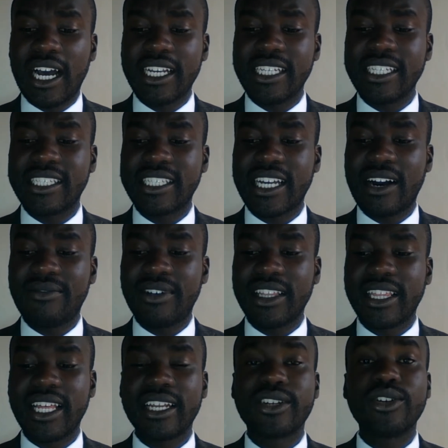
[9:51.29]

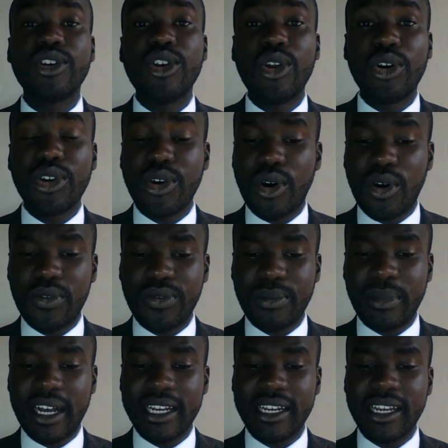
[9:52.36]
discovered that Lord
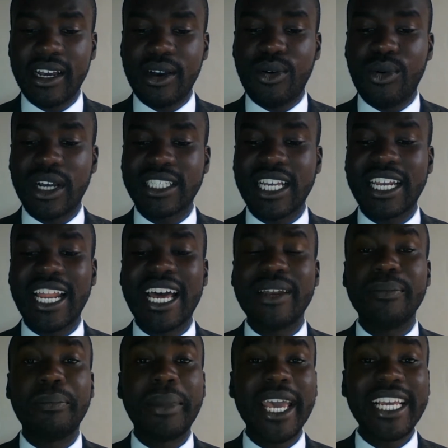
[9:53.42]
Hoffman was an
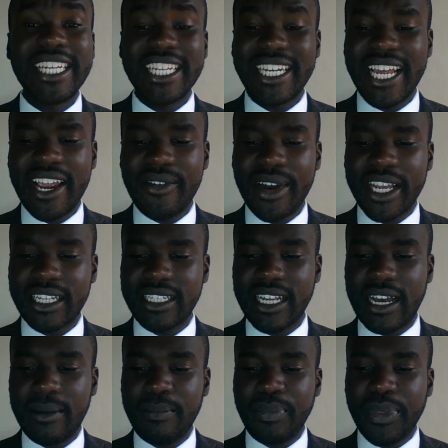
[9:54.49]
unpaid director